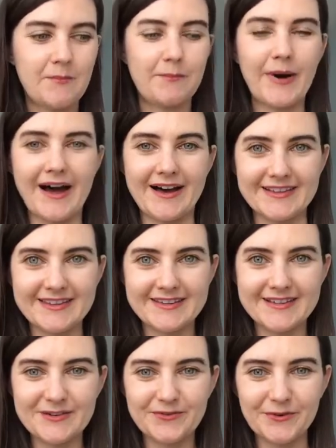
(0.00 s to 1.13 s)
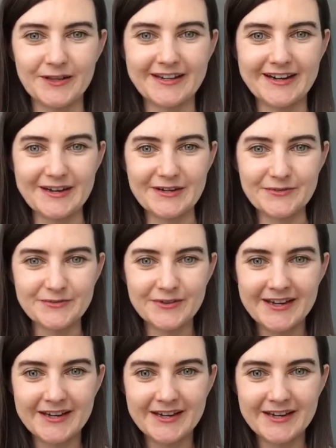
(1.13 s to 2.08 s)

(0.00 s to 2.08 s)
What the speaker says: path for life.